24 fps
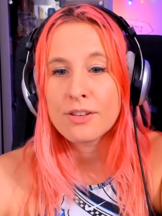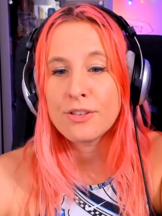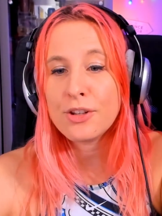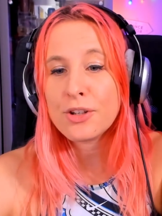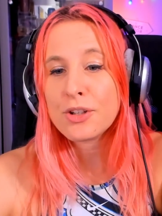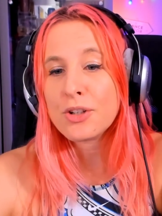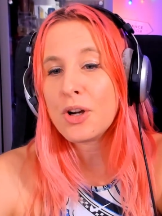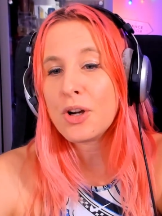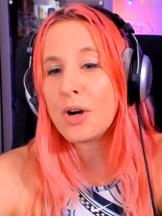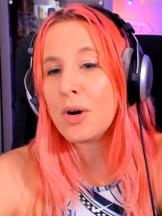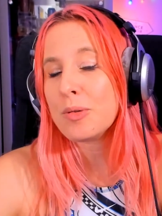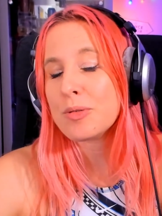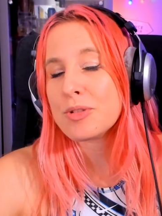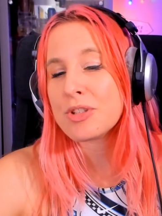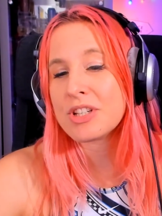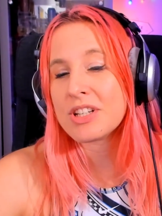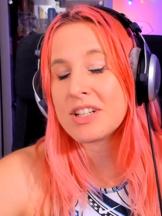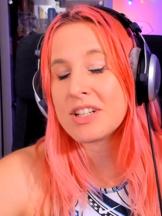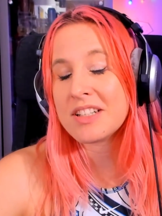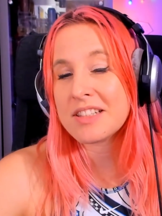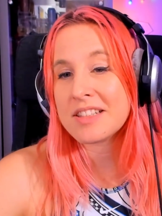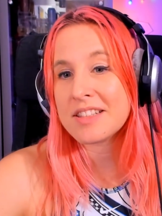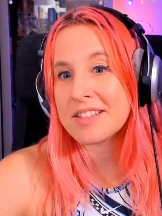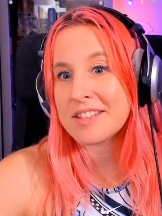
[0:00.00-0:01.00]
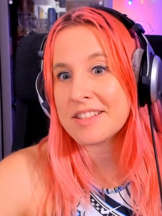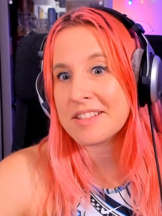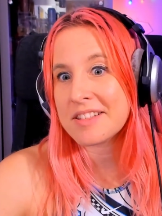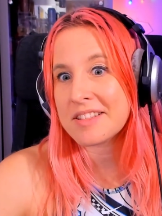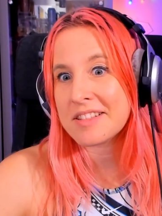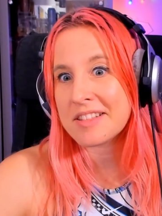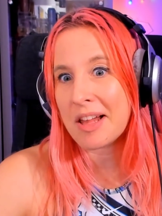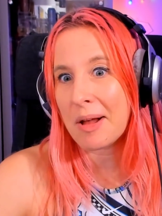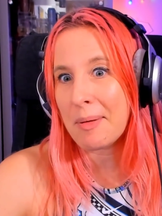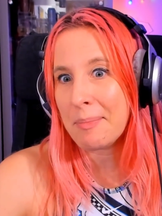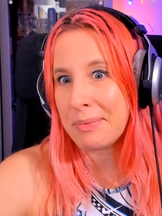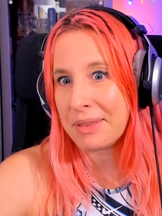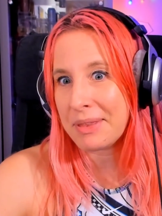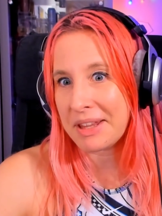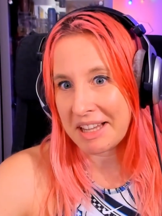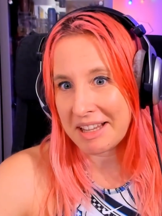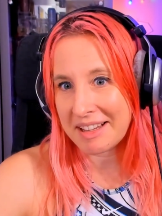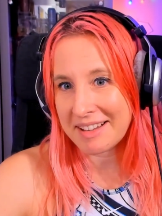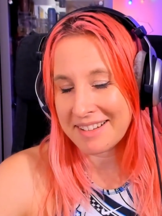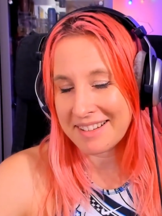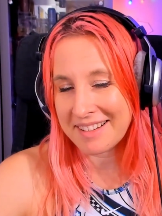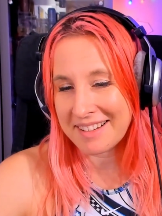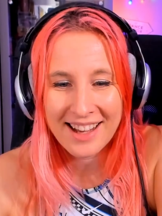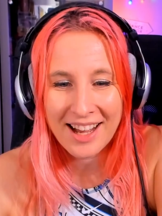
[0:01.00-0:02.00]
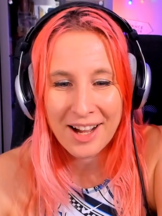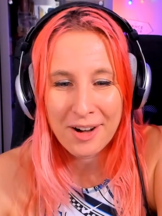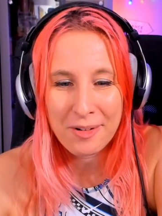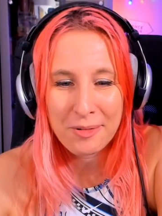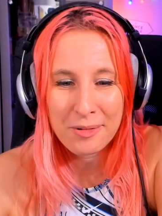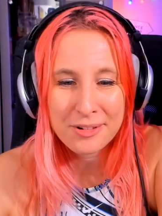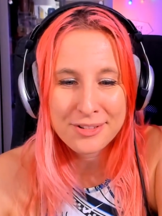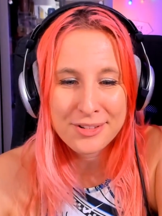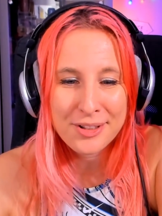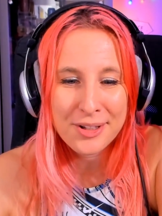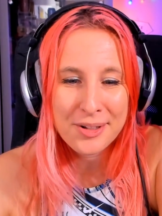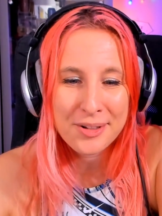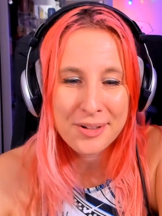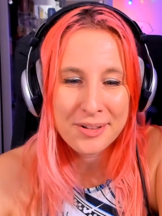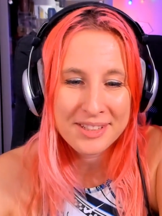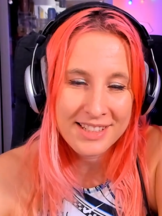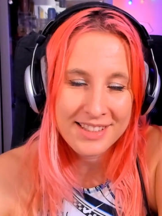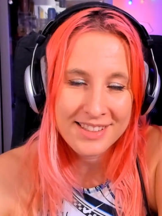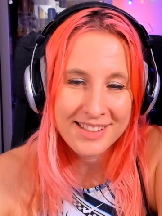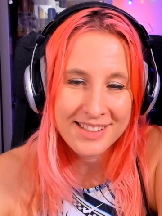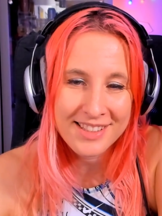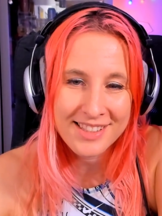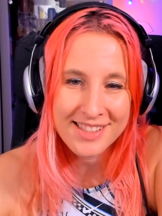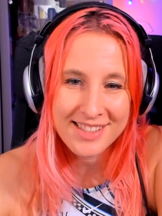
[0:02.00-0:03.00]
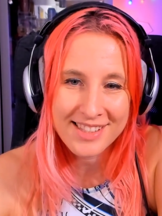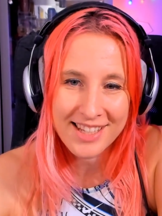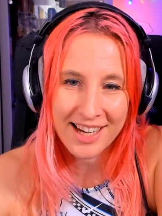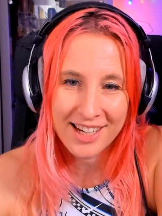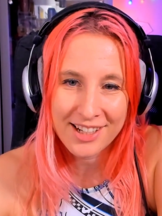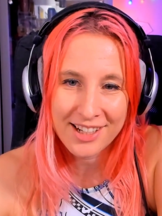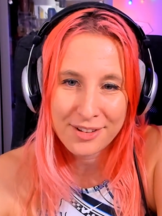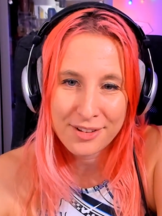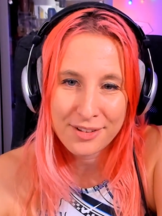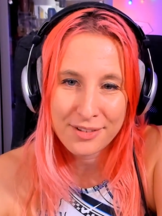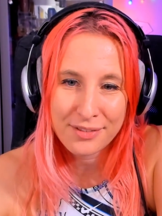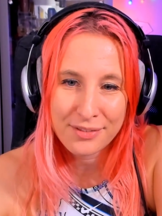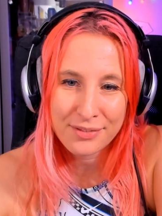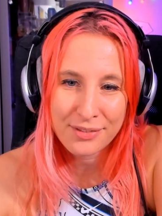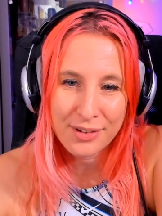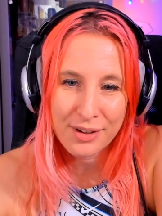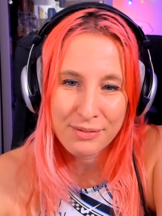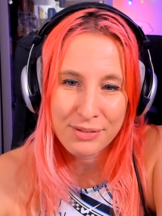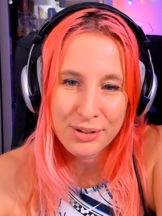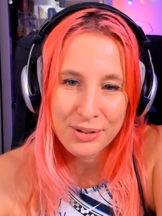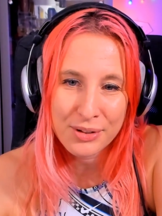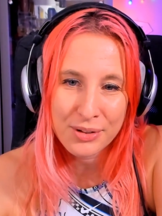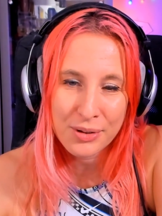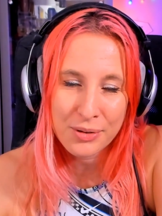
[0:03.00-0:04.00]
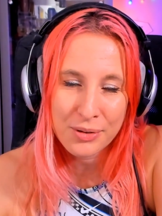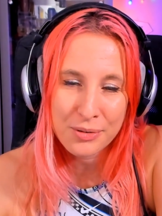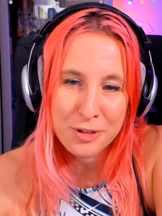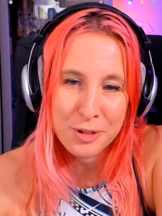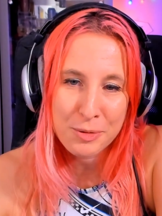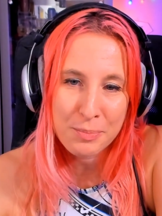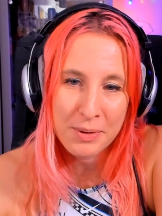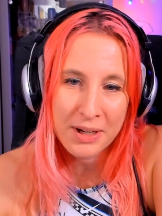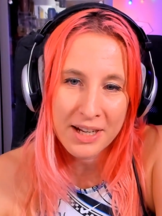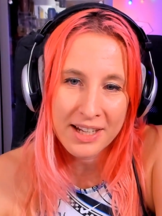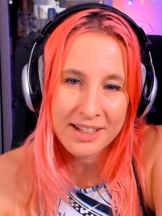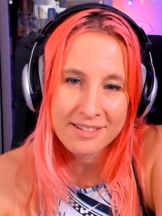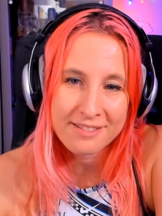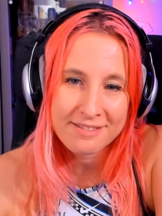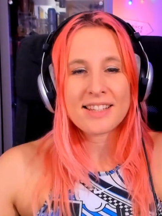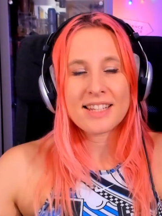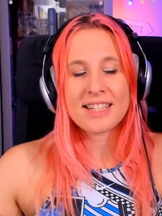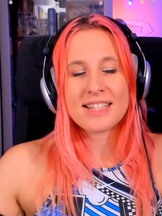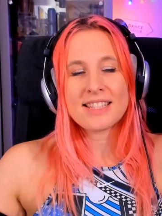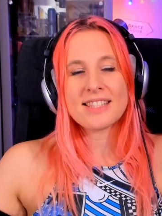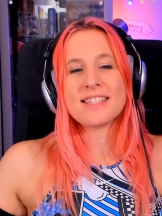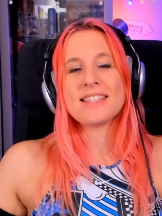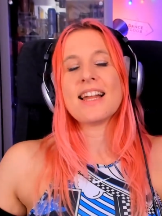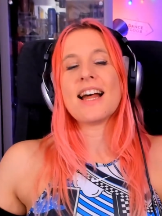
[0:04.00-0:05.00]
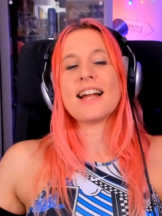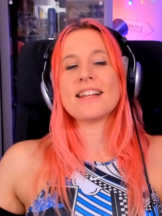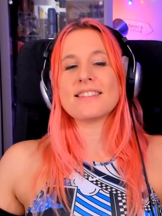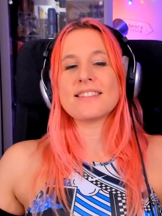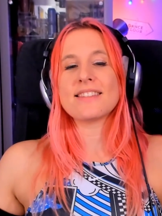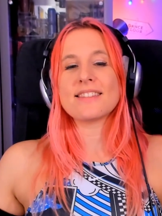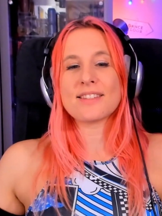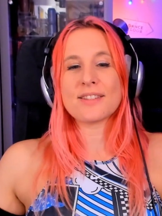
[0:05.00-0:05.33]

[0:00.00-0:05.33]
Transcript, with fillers: The coach is something. I wonder who did the design of, of the coach, but it's that